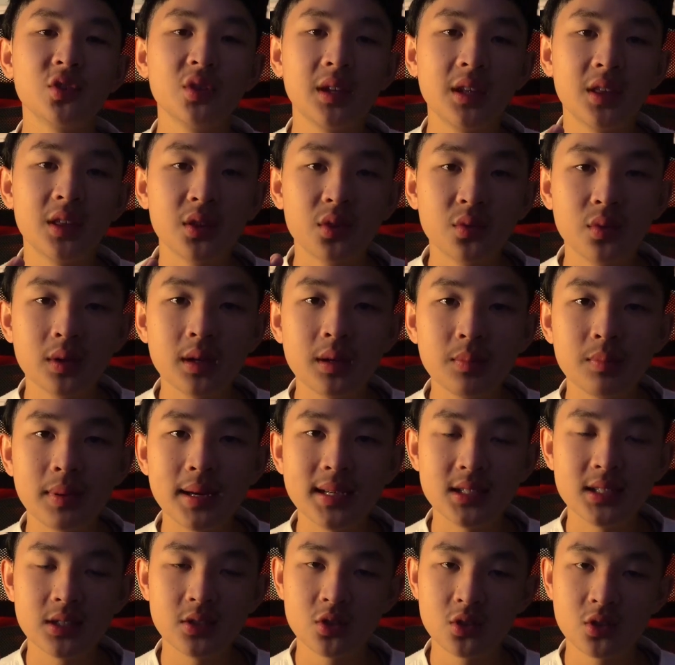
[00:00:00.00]
the 3
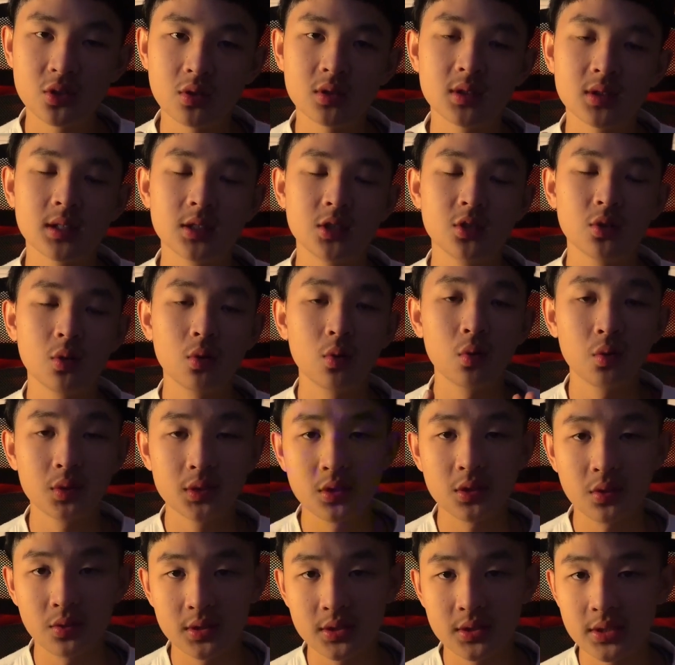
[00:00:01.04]
basic shots that you're always
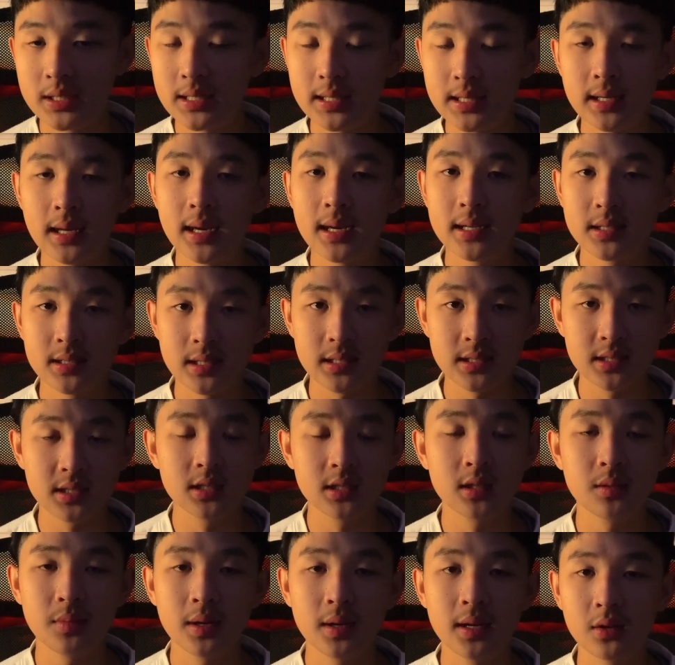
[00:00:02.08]
going to need as a
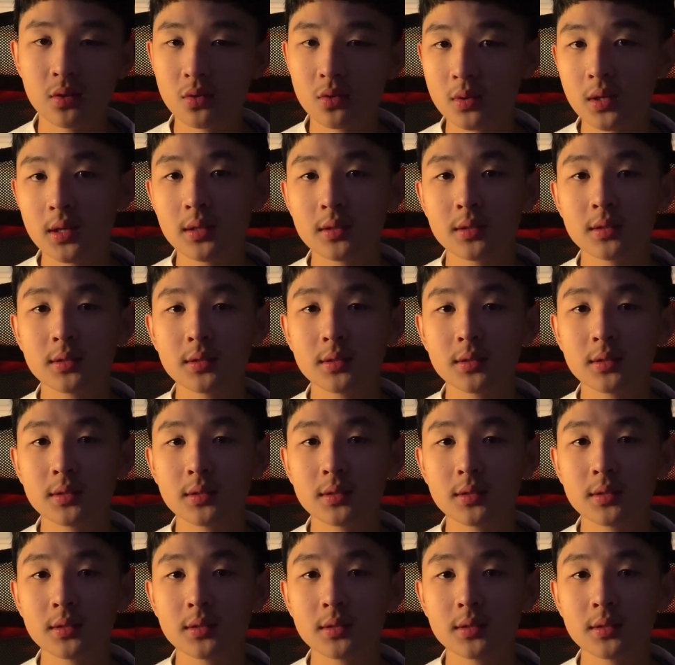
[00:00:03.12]
cinematic creator.